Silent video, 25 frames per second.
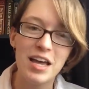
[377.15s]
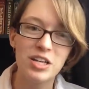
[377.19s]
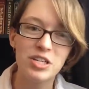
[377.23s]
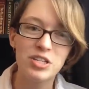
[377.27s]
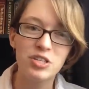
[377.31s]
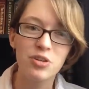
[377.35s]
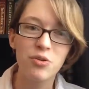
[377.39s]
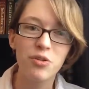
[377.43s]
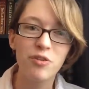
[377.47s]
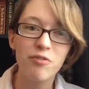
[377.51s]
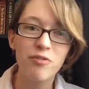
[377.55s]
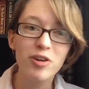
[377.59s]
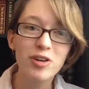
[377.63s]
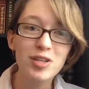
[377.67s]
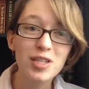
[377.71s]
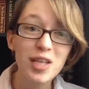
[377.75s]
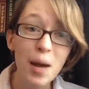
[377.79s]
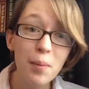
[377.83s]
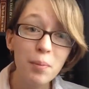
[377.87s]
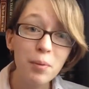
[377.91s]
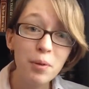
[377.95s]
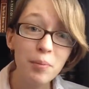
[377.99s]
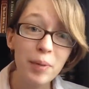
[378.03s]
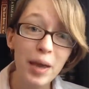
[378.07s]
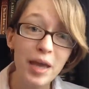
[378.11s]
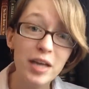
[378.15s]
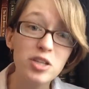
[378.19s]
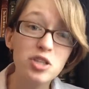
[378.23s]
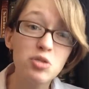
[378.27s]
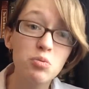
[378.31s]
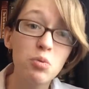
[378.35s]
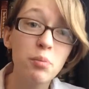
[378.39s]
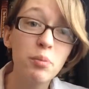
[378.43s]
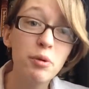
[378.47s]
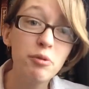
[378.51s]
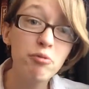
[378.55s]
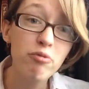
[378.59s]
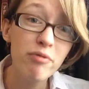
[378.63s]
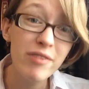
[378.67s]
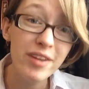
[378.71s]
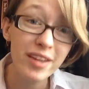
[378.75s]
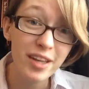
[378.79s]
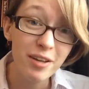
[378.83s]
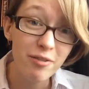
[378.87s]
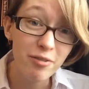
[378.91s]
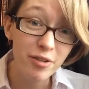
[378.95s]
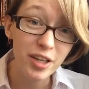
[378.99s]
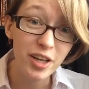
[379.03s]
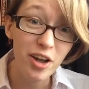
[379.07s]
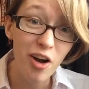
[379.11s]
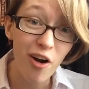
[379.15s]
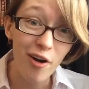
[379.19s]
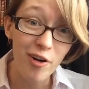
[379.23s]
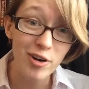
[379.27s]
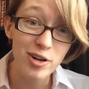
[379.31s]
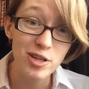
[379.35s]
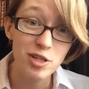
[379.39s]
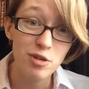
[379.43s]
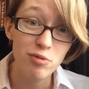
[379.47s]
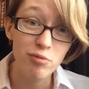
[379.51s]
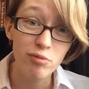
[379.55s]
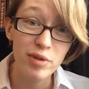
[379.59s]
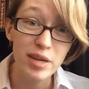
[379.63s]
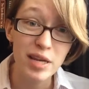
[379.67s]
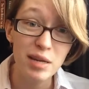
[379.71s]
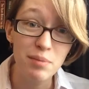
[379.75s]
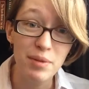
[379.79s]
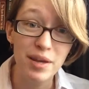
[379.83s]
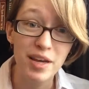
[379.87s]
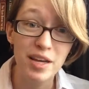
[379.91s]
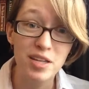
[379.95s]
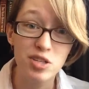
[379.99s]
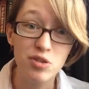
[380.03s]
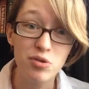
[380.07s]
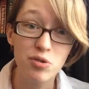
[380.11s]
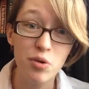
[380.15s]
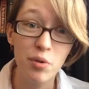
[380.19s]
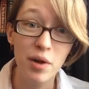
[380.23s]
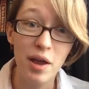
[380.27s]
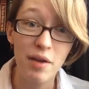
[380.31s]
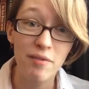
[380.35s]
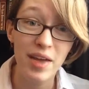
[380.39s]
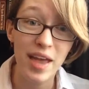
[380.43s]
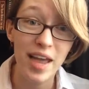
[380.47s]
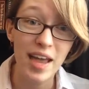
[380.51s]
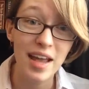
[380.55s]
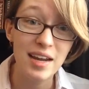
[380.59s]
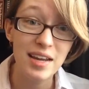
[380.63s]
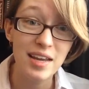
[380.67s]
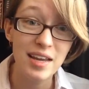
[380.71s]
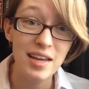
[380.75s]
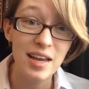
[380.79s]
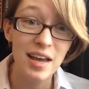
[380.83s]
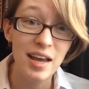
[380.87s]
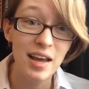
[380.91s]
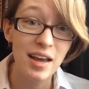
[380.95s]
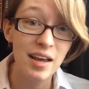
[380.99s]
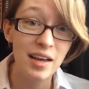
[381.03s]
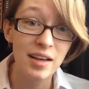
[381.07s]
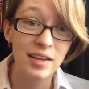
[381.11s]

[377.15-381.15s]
So the first couple of pages will be really, really hard to read because you don't have any